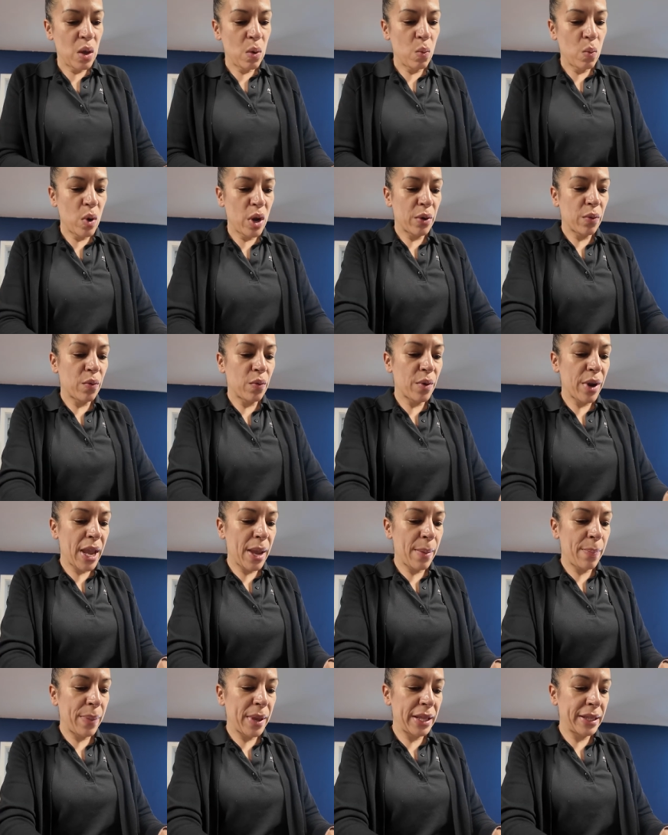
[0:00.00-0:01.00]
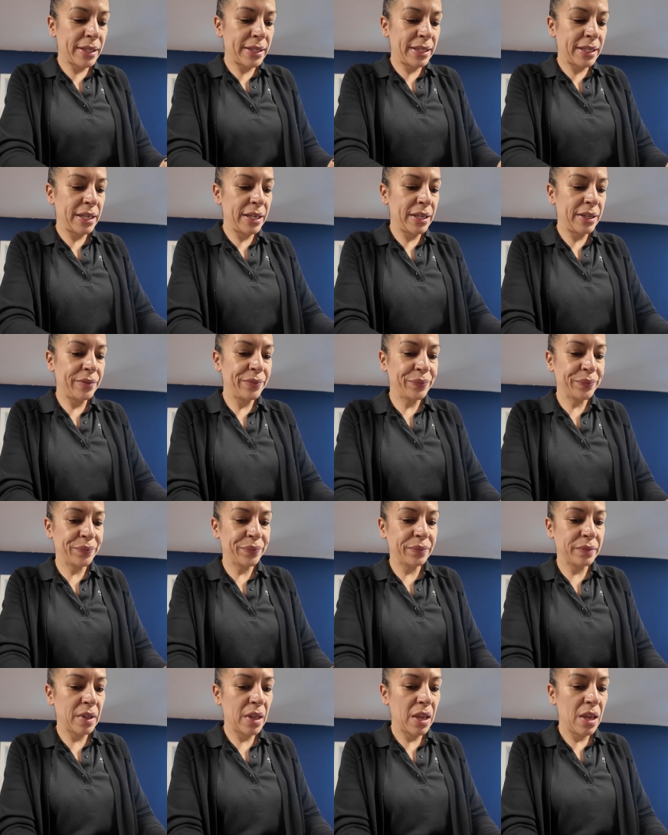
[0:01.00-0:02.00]
We're going to wrap it
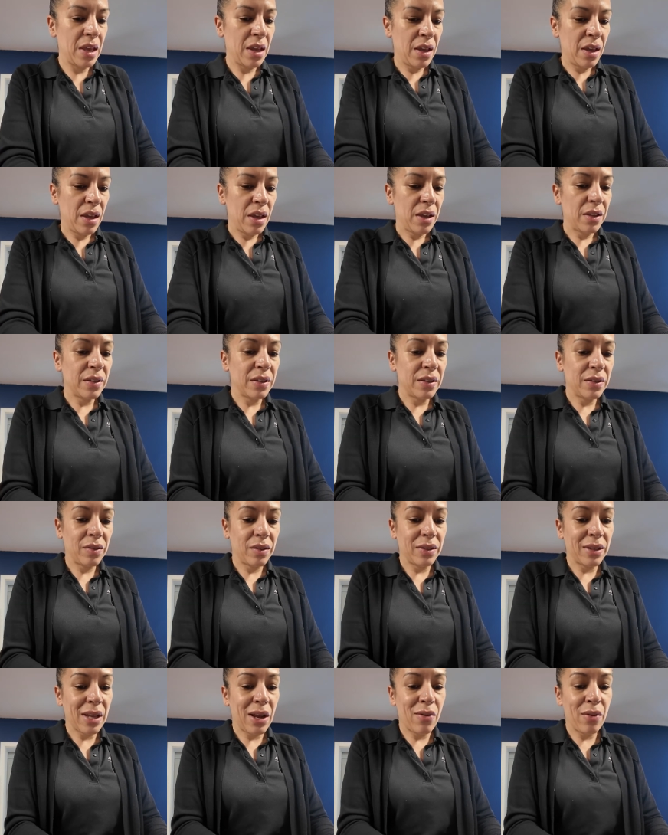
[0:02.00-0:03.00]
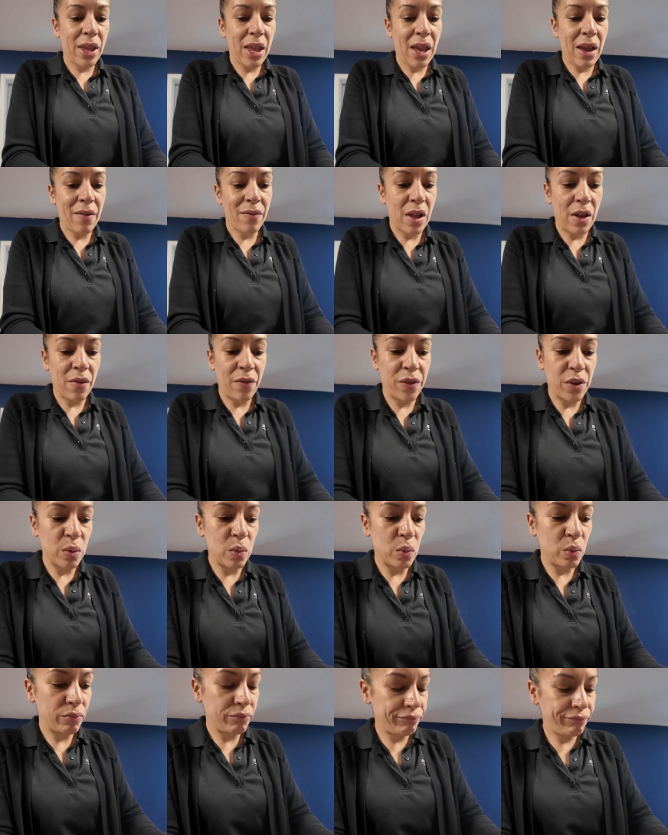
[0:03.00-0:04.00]
because I only have a
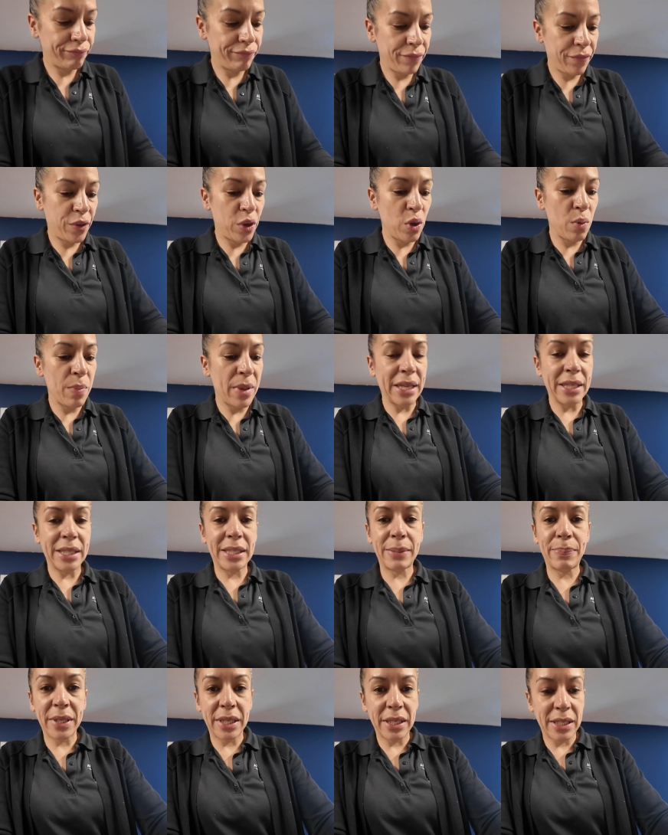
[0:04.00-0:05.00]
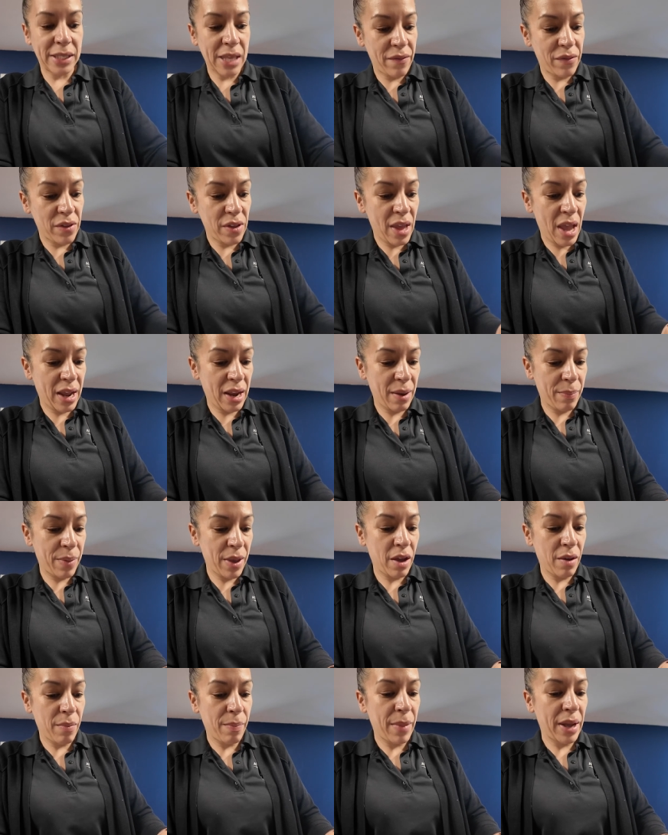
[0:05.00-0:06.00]
few few minutes because after that I got to
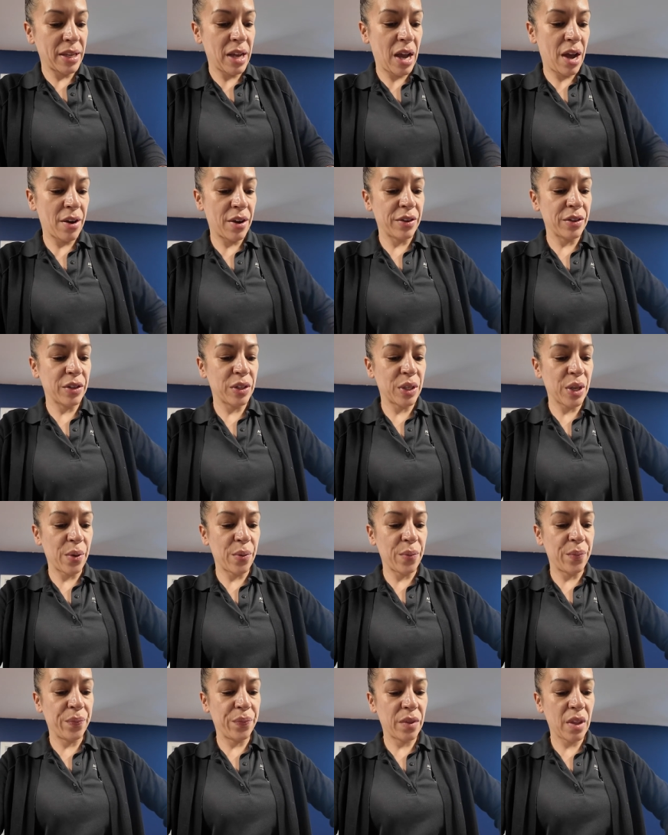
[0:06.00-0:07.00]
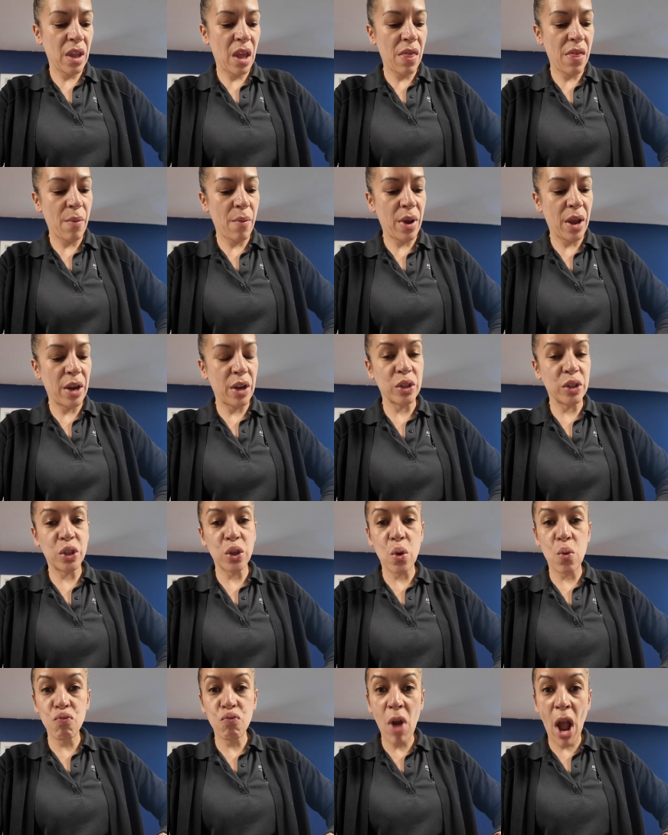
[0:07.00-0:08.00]
pick up my daughter. So, and then we're going to
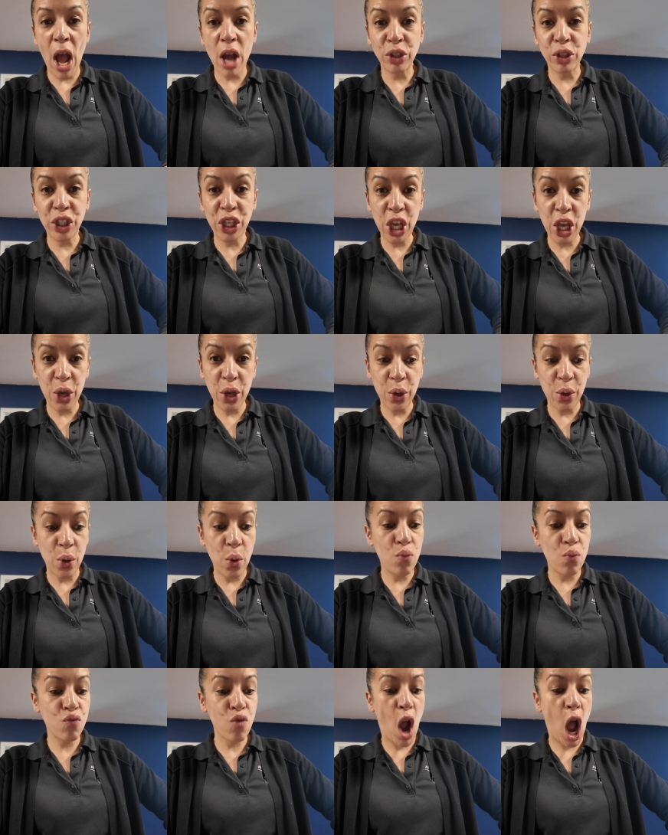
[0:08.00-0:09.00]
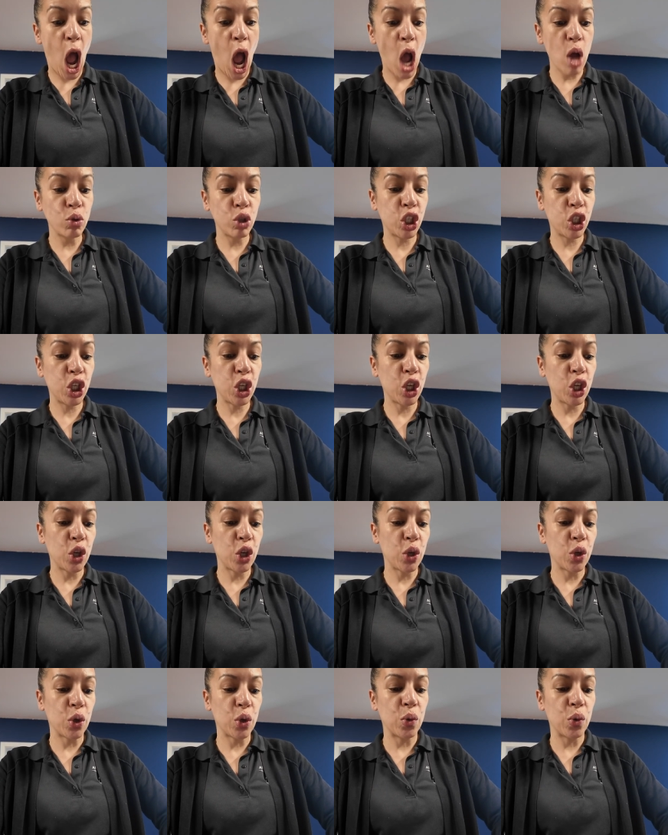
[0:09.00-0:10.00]
do round two, round
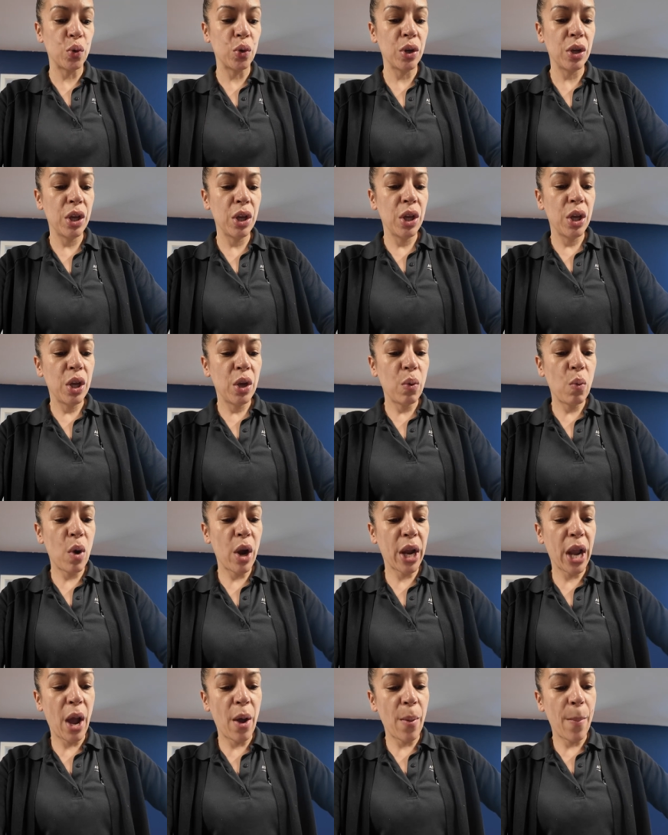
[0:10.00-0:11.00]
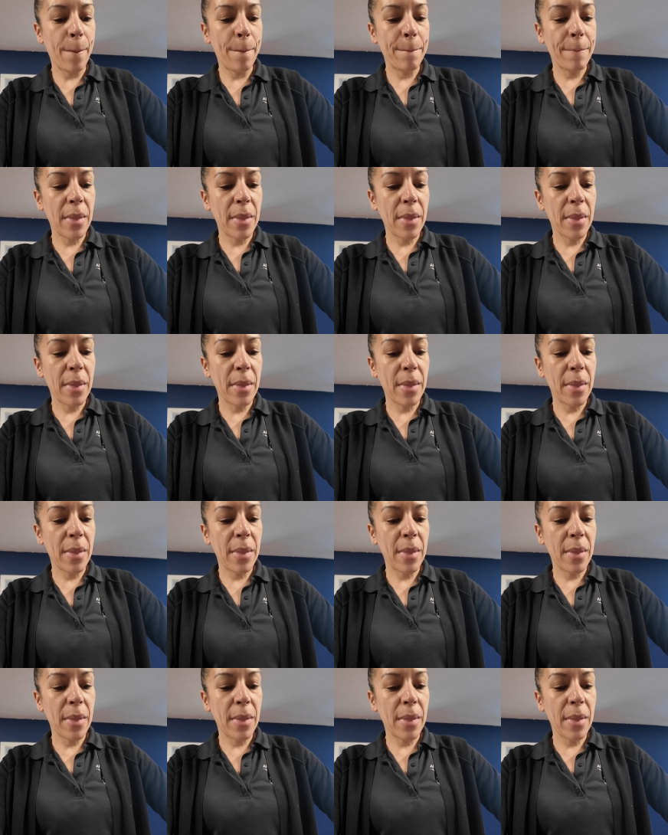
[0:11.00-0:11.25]
two workout.